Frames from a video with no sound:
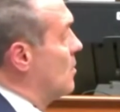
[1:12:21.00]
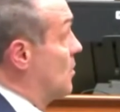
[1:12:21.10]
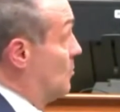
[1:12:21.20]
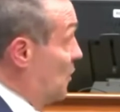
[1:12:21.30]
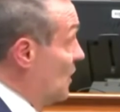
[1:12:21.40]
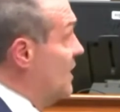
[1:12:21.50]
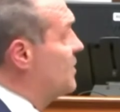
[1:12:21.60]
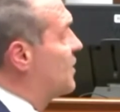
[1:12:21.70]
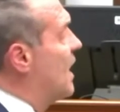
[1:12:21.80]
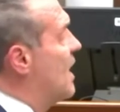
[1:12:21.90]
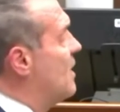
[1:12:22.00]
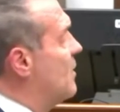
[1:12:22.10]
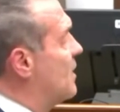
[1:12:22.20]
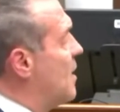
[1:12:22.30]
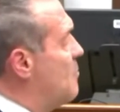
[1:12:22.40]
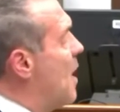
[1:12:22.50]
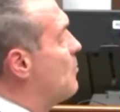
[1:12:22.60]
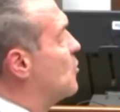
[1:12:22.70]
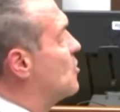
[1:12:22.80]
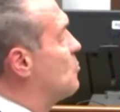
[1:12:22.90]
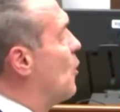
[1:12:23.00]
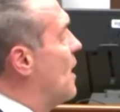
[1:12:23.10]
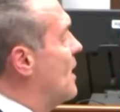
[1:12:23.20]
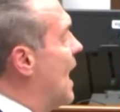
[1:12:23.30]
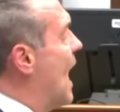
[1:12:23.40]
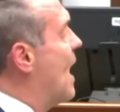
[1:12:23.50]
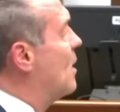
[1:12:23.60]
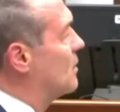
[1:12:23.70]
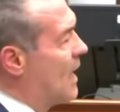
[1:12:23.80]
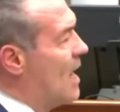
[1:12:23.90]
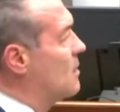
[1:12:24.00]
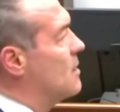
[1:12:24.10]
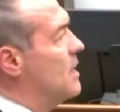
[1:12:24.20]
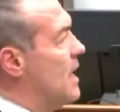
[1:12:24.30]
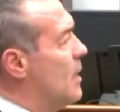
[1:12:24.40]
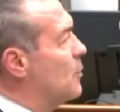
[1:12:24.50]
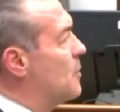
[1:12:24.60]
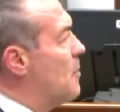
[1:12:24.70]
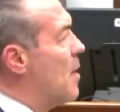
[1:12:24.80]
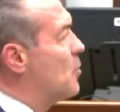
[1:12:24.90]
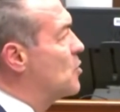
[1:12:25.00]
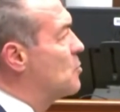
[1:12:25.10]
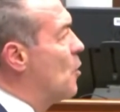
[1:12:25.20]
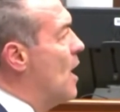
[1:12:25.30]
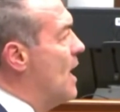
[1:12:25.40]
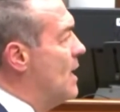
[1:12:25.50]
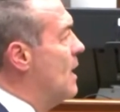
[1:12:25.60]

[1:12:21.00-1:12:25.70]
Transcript: The police say that they pepper sprayed Kyle. Kyle didn't get hit with the pepper spray.